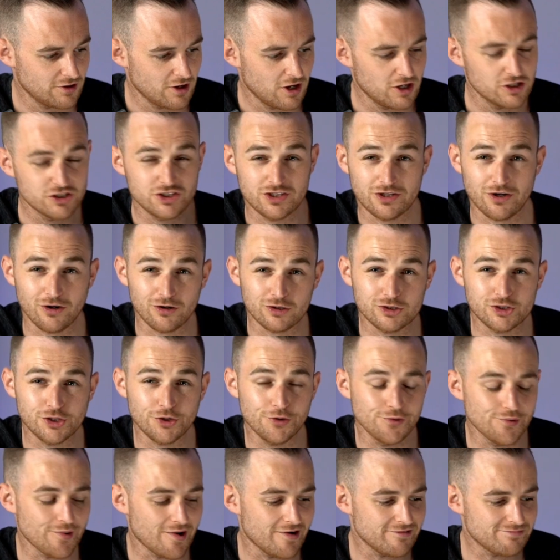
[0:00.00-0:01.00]
Stock
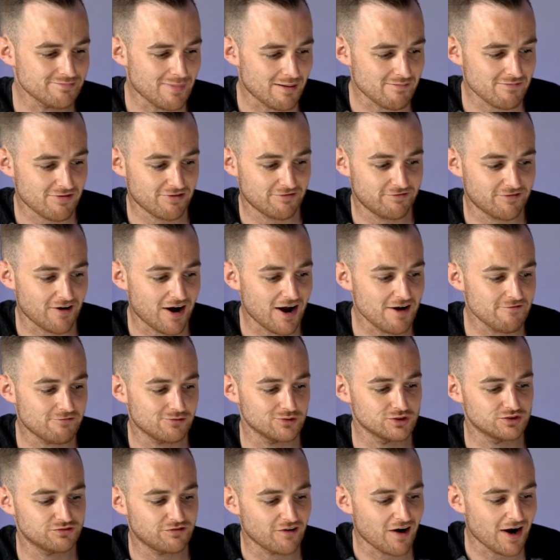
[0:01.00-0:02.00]
2 of month 5
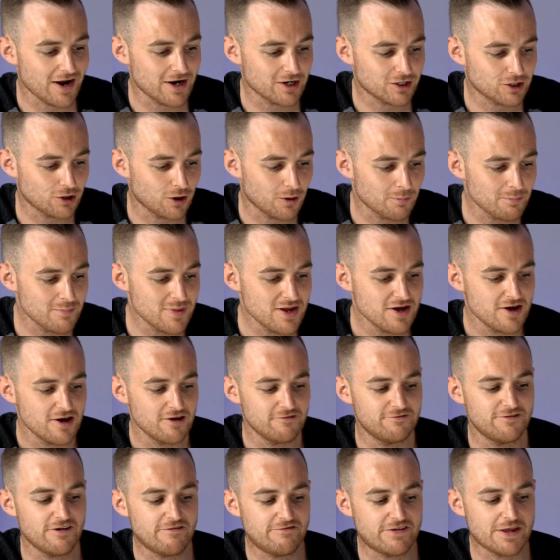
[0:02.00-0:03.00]
was Viacom.
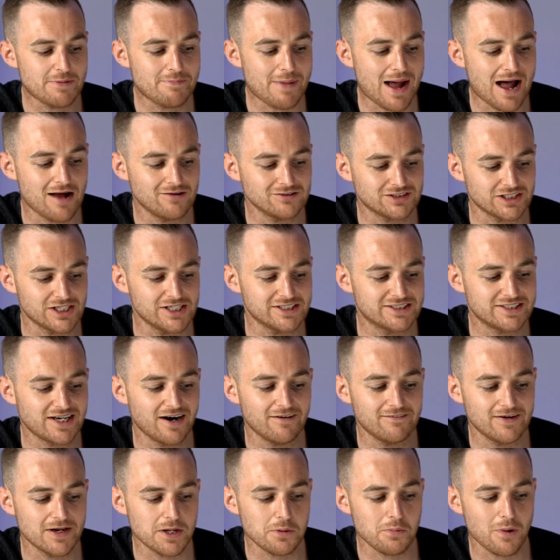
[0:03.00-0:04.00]
£50 is
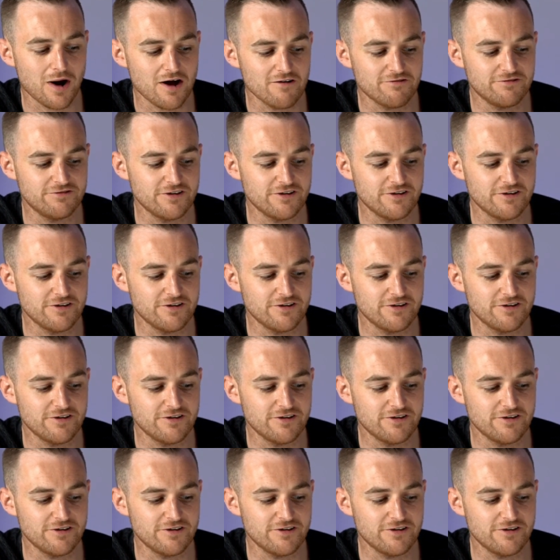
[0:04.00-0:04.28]
currently worth